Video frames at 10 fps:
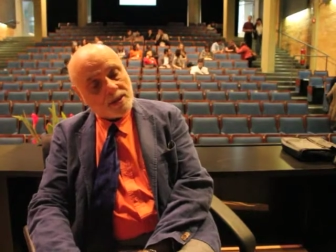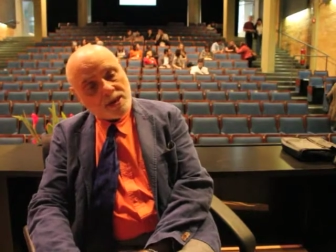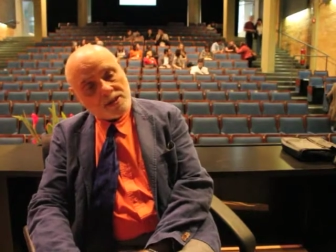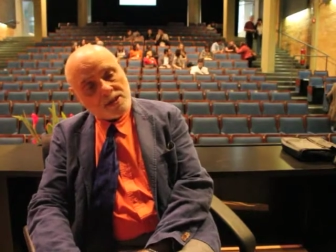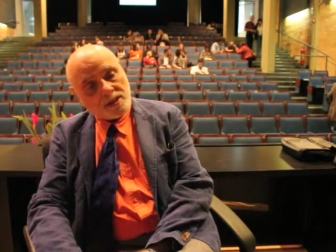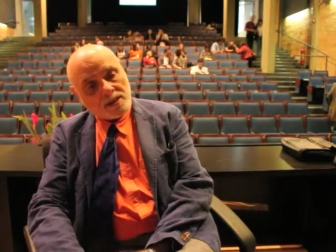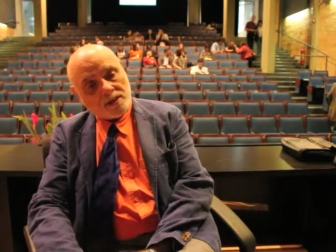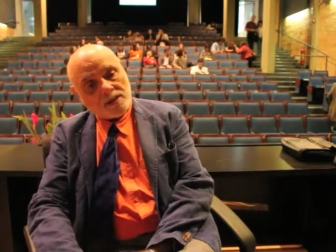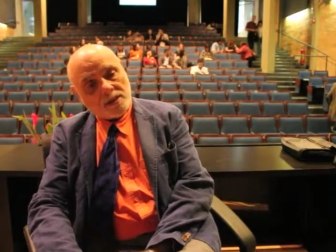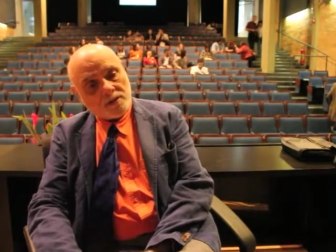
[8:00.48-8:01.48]
And that
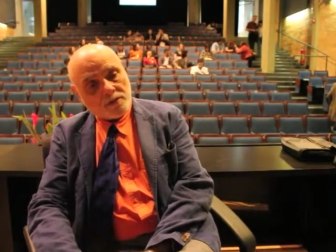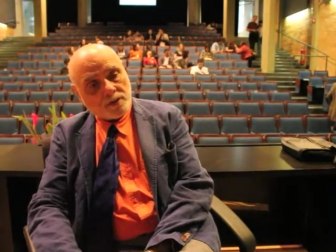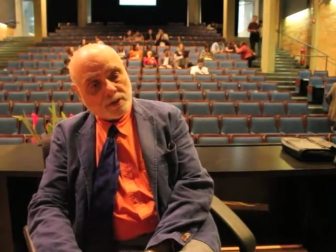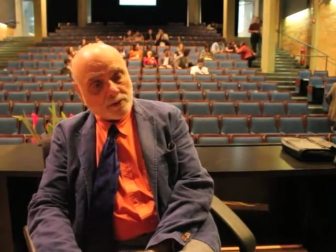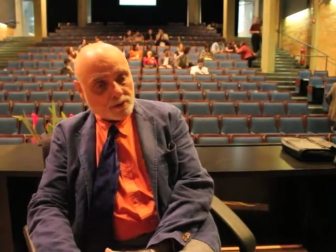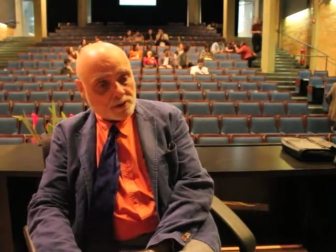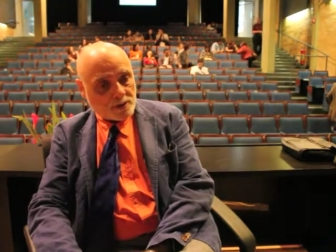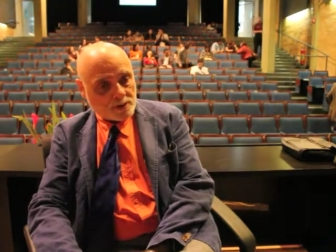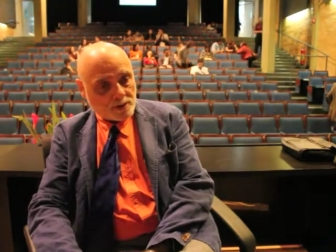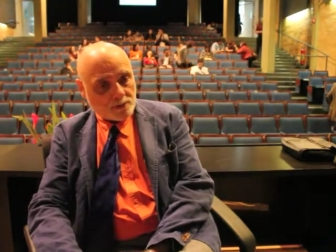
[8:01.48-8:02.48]
says if the immune
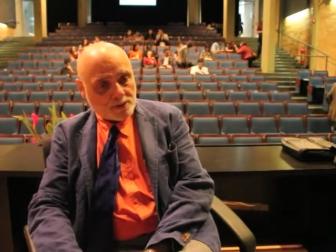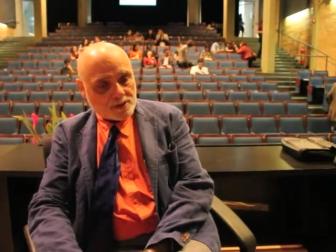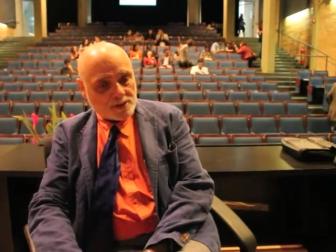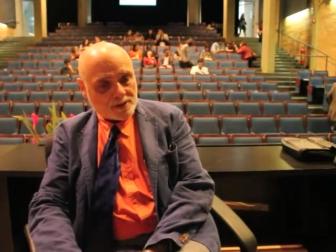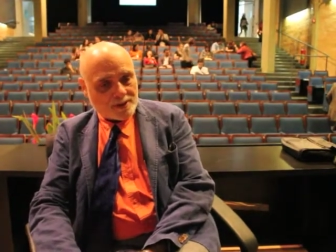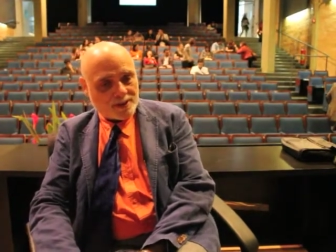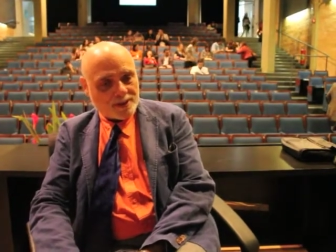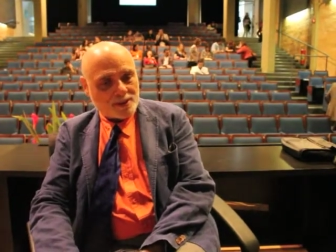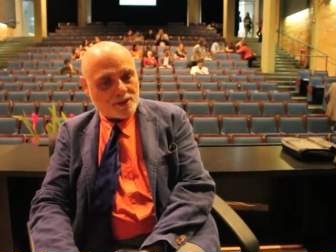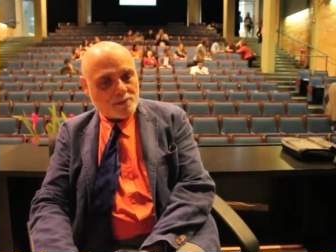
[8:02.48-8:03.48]
system is
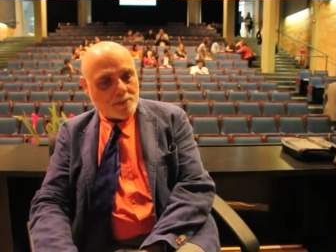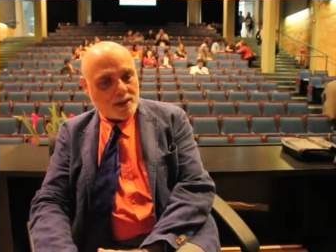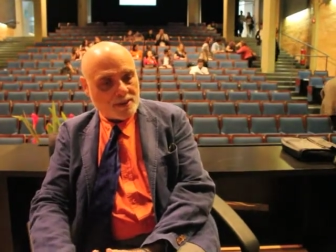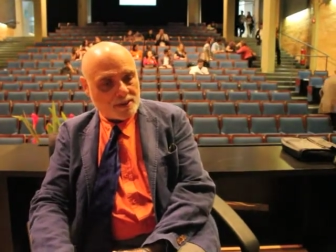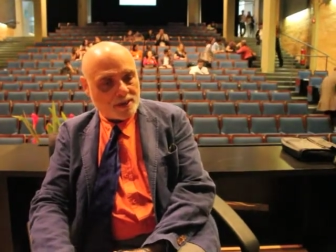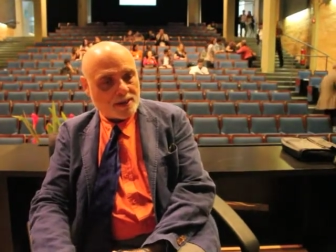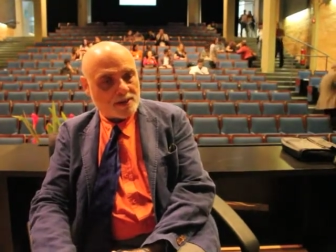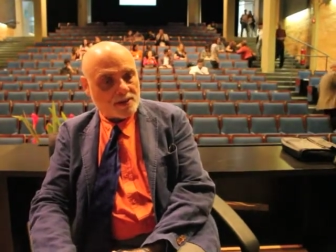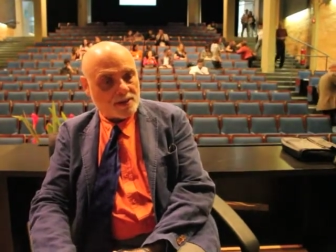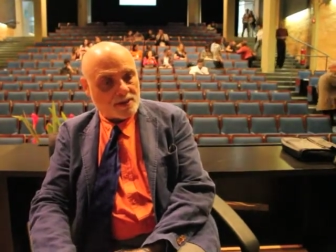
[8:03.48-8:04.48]
basing
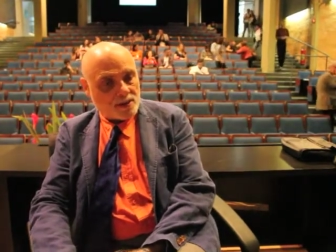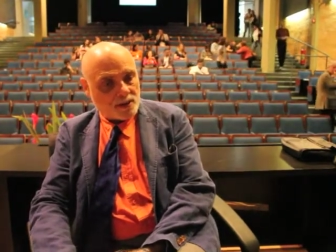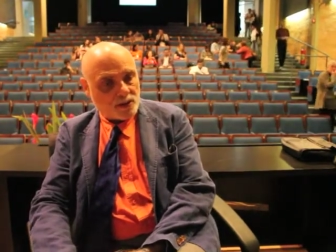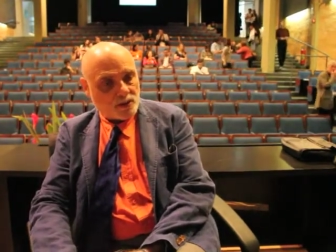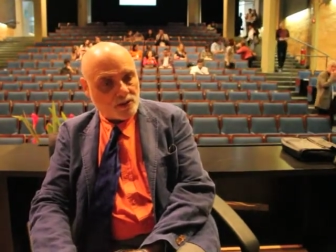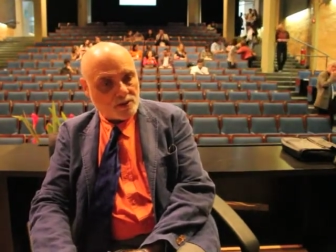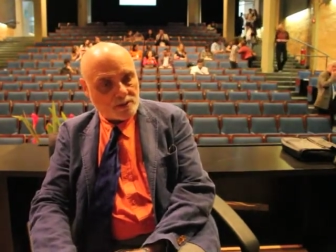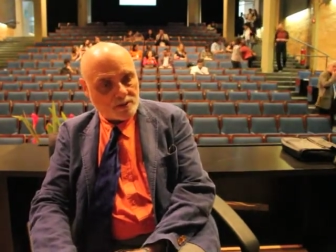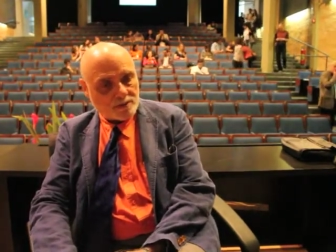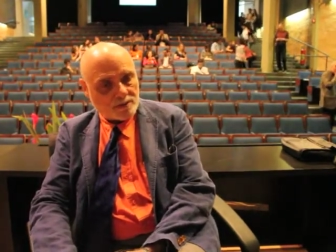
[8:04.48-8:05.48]
its decisions